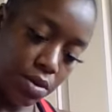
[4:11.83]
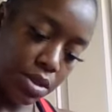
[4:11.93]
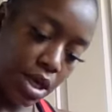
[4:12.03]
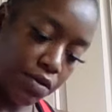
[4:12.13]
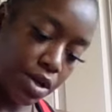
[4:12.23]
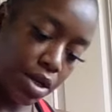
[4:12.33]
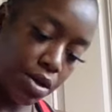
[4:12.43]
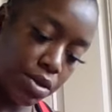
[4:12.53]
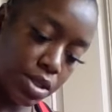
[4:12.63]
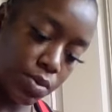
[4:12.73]
We have here, I
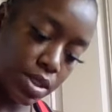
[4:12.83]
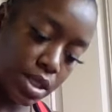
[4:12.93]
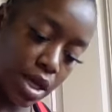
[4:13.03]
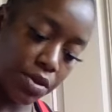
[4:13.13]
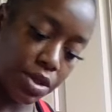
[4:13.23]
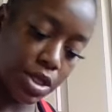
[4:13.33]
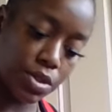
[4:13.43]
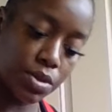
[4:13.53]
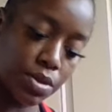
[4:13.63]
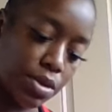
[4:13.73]
know this wasn't how
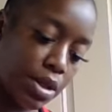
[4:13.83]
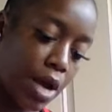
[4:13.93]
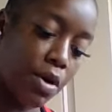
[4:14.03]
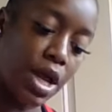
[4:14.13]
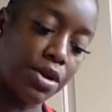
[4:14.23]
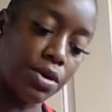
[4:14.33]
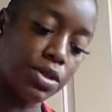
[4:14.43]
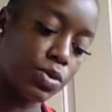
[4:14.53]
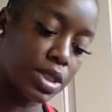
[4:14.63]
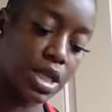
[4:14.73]
things, I, I know
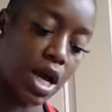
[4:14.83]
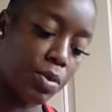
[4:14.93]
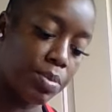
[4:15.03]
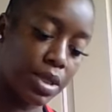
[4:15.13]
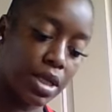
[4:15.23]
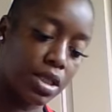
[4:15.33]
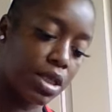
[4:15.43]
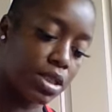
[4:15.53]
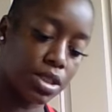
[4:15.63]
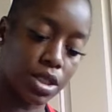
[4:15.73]
this wasn't how we planned
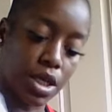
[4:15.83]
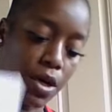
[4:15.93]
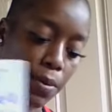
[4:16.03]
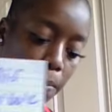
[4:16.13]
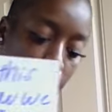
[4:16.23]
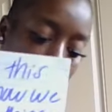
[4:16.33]
things to go.